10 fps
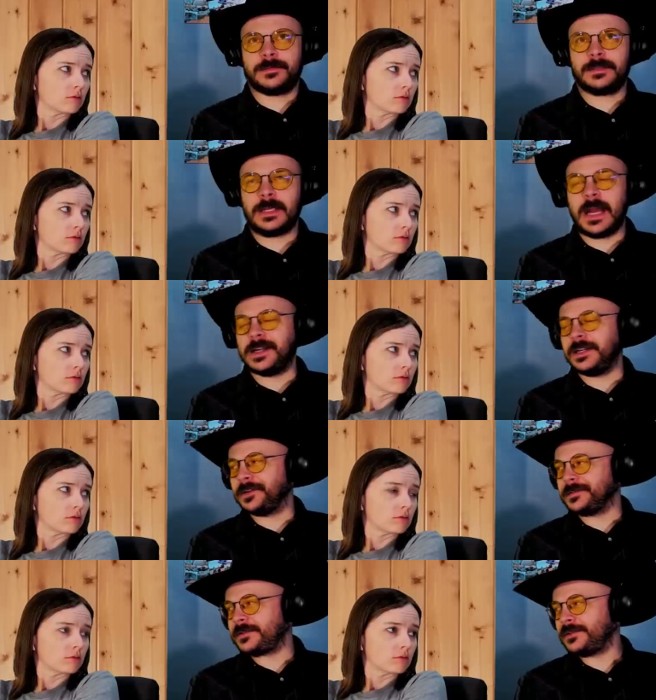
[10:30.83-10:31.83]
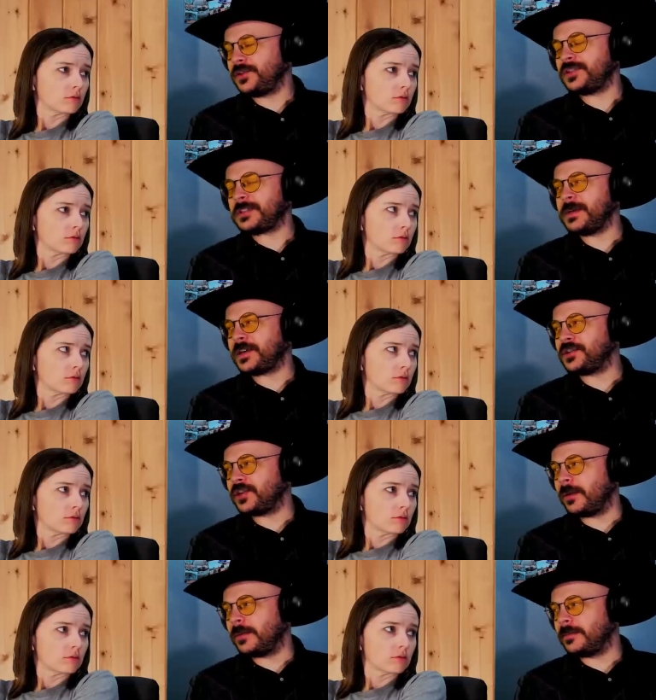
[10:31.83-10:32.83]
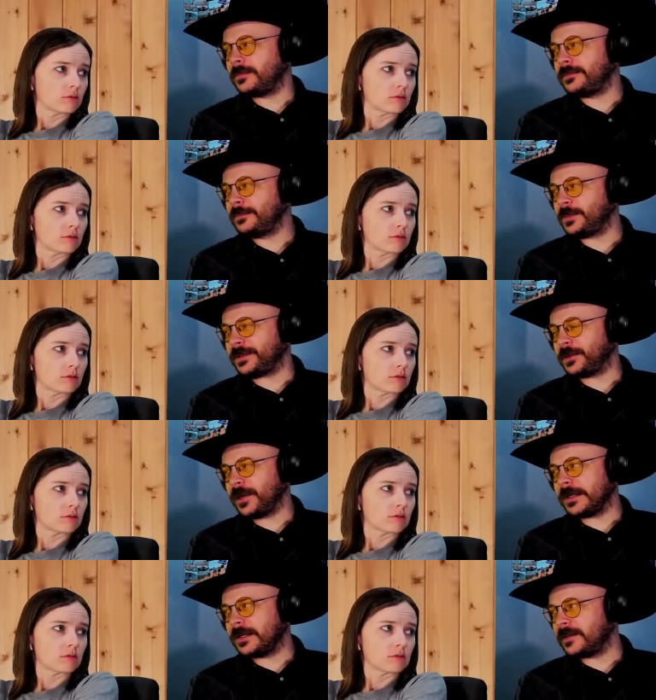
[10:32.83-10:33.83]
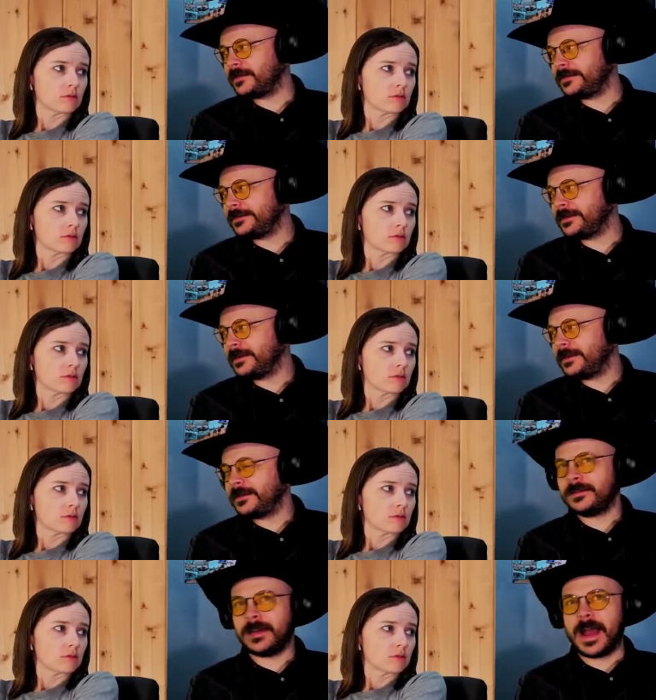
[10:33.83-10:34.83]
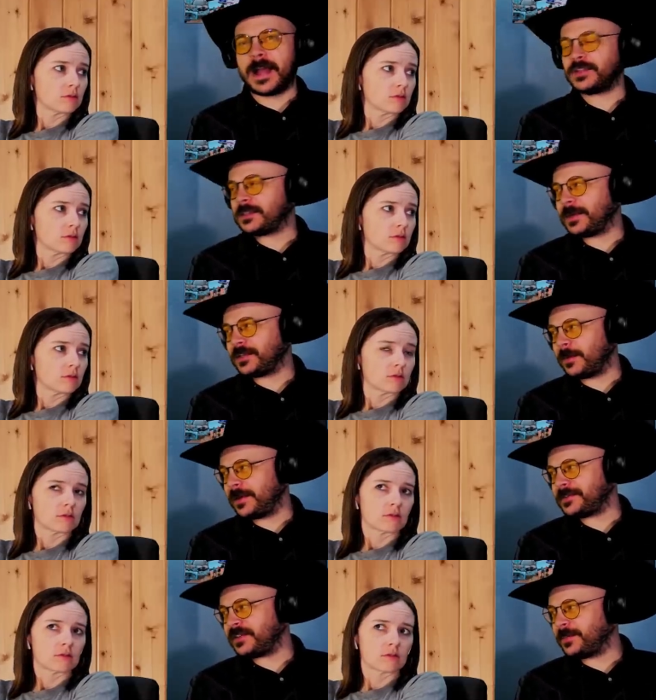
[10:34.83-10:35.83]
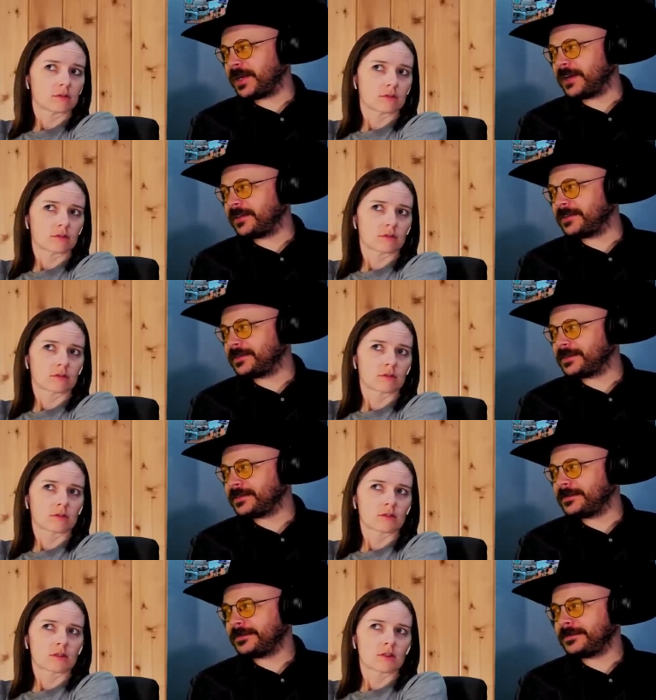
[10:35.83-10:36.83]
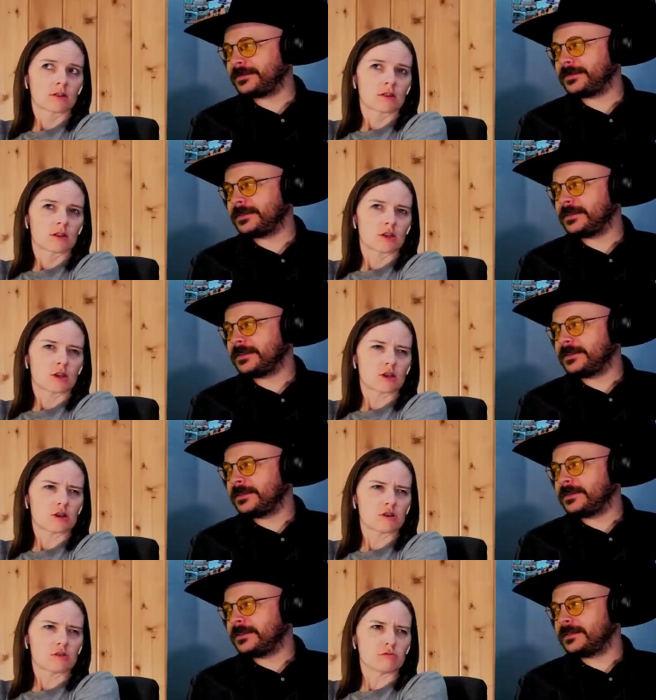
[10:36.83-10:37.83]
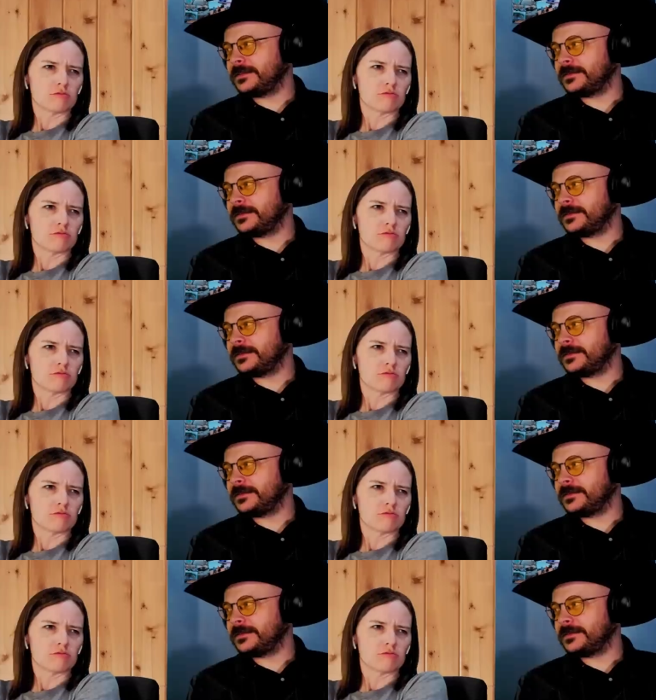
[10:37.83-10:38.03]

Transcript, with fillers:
Speaker 1: idea is they're just speaking German, but they're not going to actually speak German and subtitle it. Just oh,